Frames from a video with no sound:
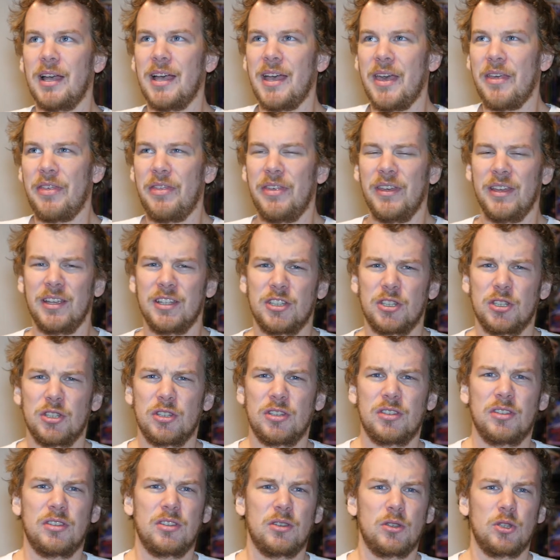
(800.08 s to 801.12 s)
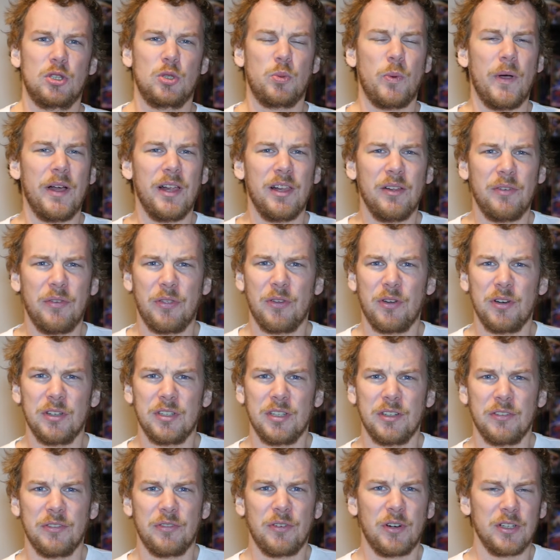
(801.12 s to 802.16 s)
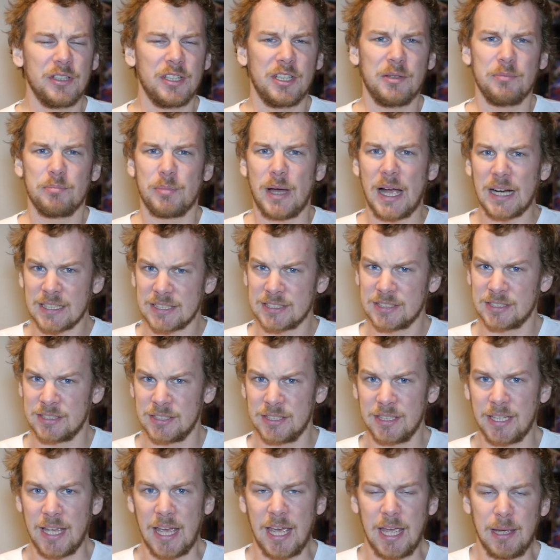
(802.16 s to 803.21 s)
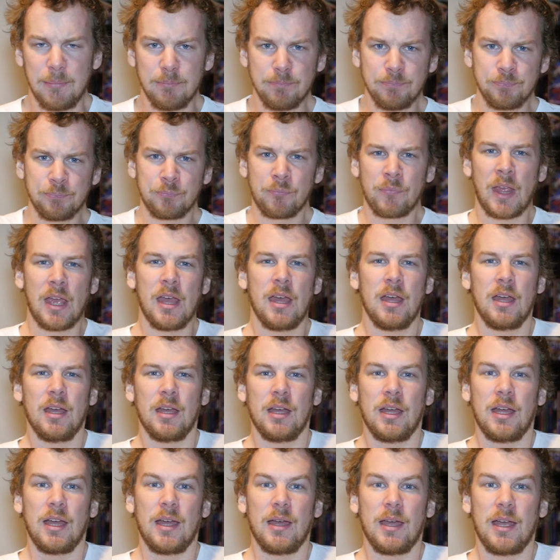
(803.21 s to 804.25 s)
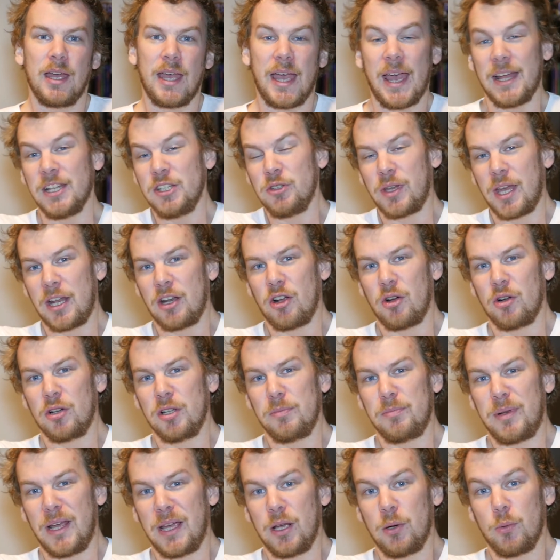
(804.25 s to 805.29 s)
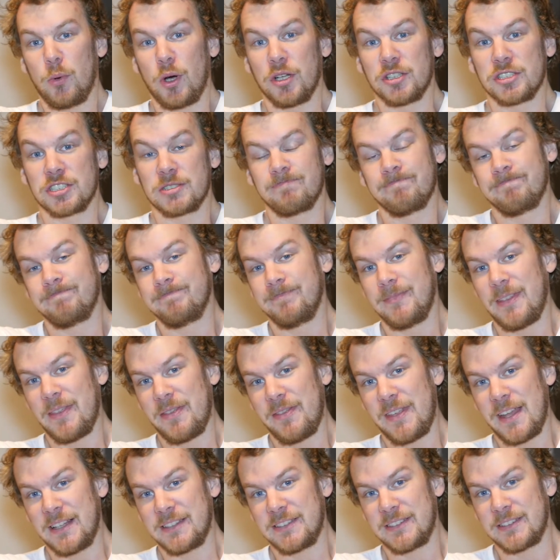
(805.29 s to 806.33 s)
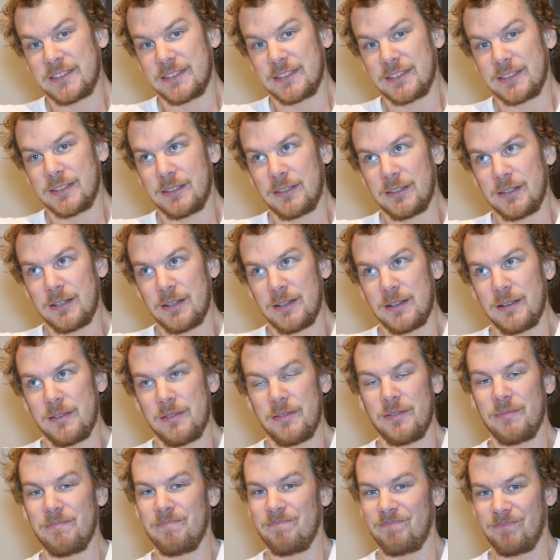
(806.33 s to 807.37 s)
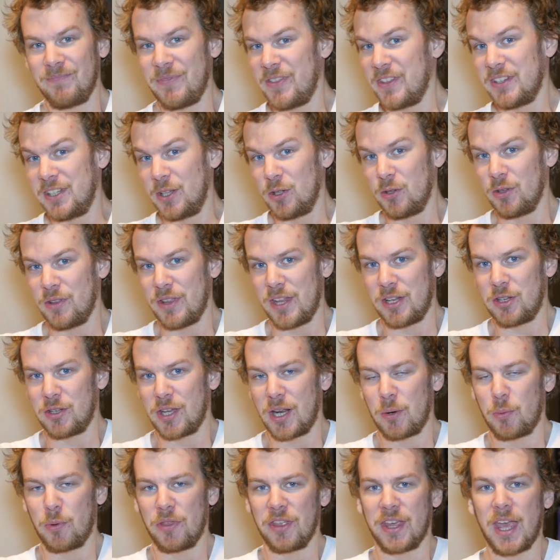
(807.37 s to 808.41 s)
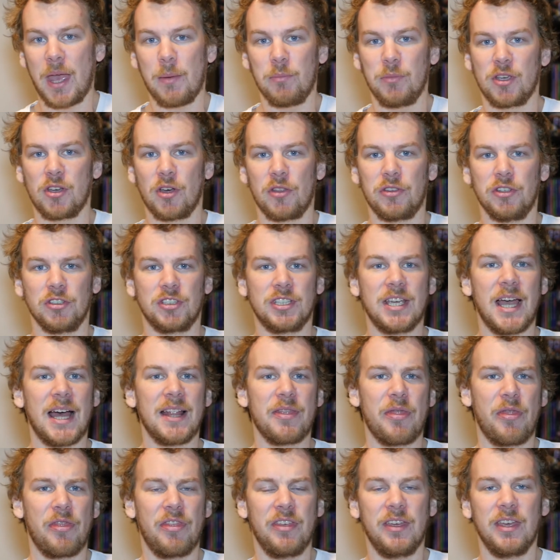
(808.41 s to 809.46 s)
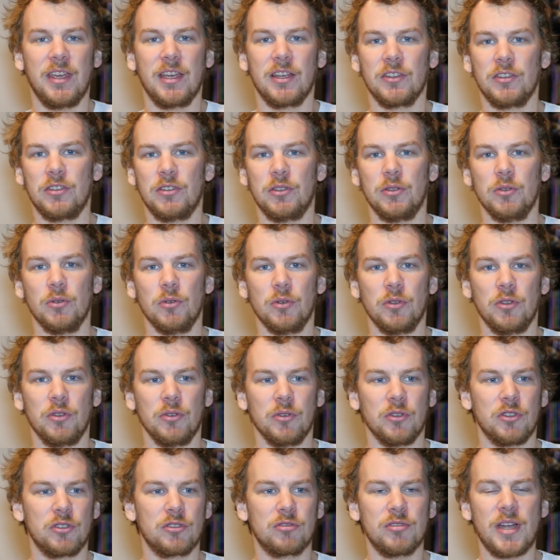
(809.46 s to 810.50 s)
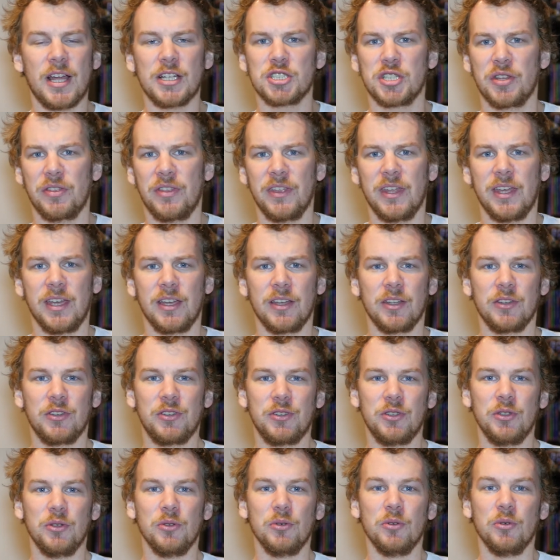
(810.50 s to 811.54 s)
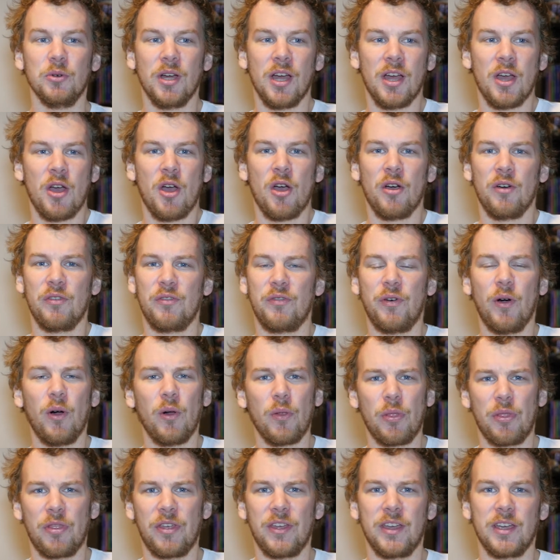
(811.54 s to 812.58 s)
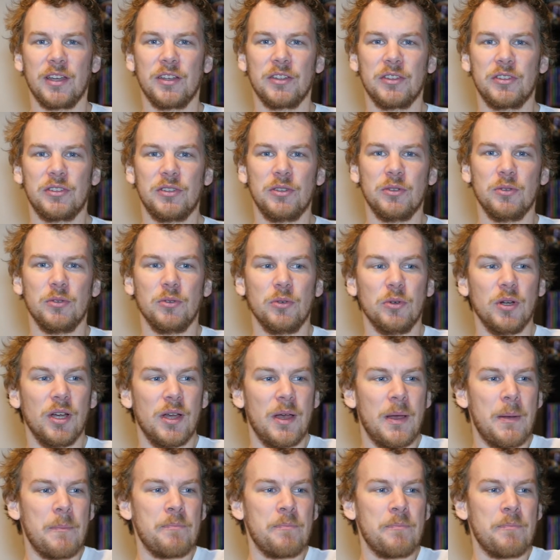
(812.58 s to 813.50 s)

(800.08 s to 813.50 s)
I think 12, 13, 14 bucks a game, and you can only play it once. That's the deal that you get with the game, because you cut things, you scratch things, you fold things, you